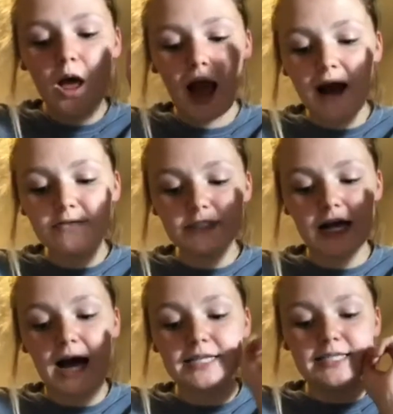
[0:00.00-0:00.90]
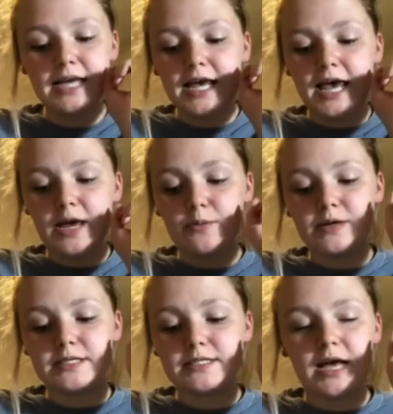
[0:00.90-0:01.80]
After that, it
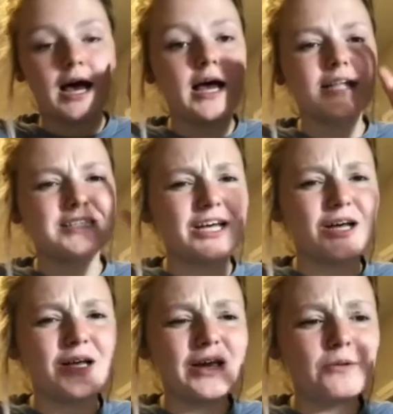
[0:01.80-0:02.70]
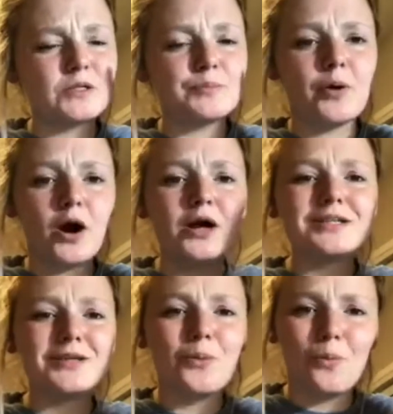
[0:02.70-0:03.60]
was
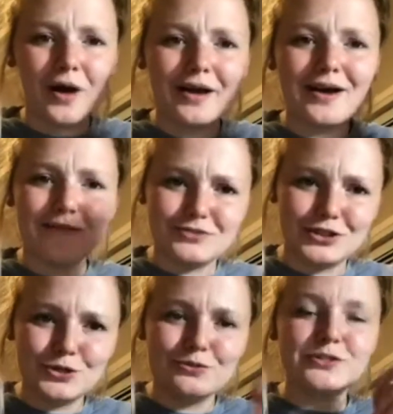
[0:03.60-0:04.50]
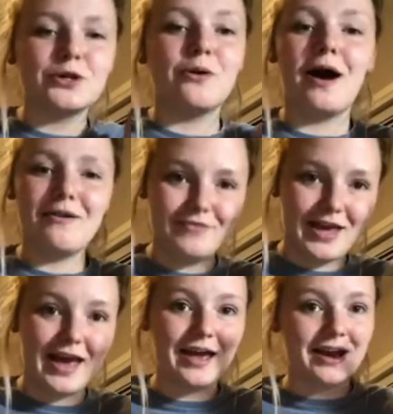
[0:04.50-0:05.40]
part one of two, so
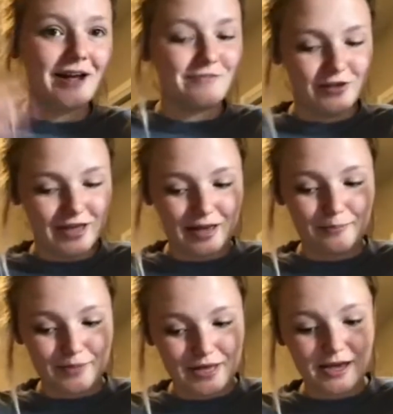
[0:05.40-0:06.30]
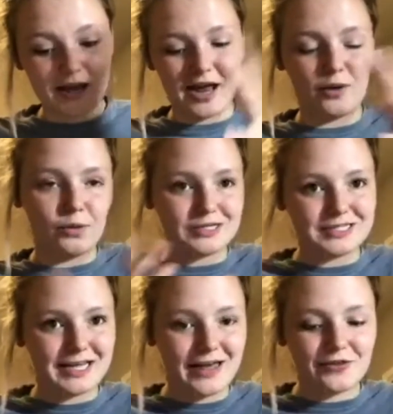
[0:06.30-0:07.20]
IVA and IVB kind of worked
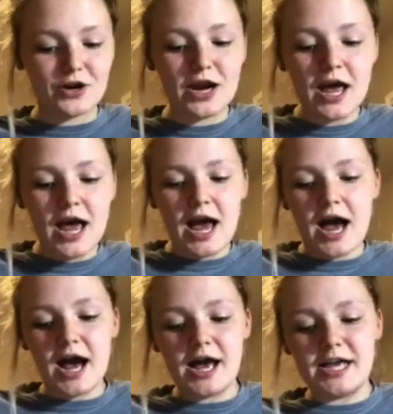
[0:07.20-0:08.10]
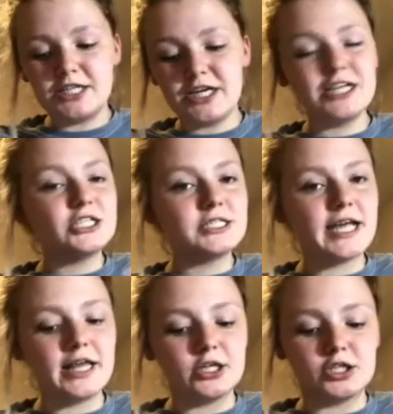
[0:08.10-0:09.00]
together. It changed and
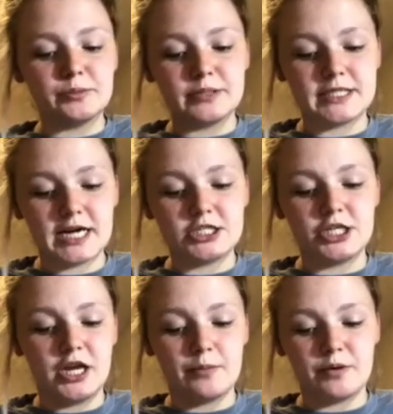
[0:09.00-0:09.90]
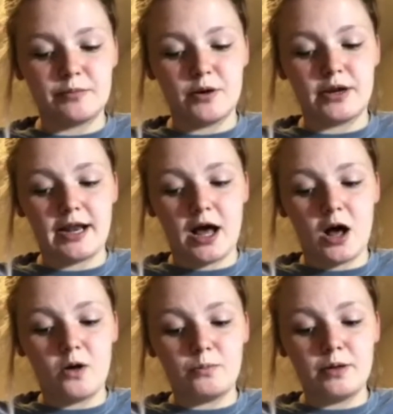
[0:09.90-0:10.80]
tailored the protection and promoted
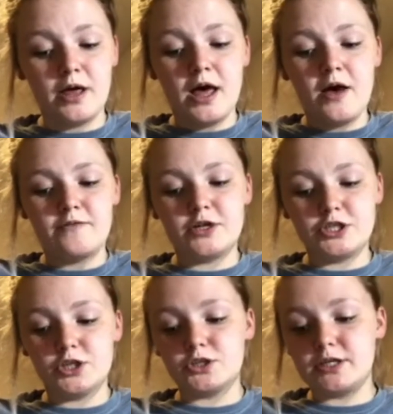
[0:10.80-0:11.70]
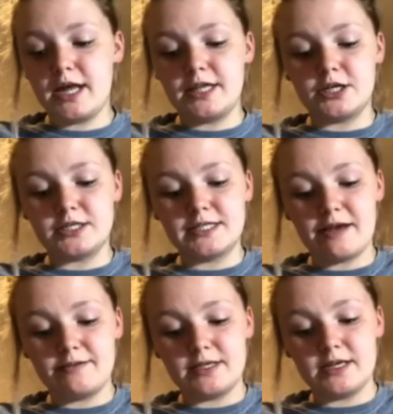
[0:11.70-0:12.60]
help for children and their
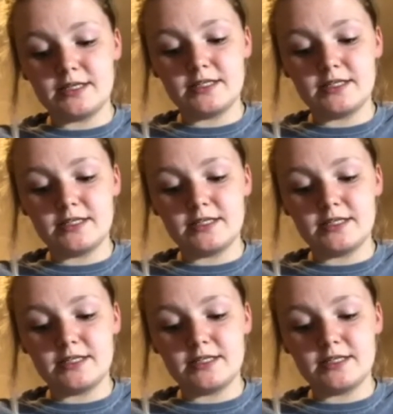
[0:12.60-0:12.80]
safety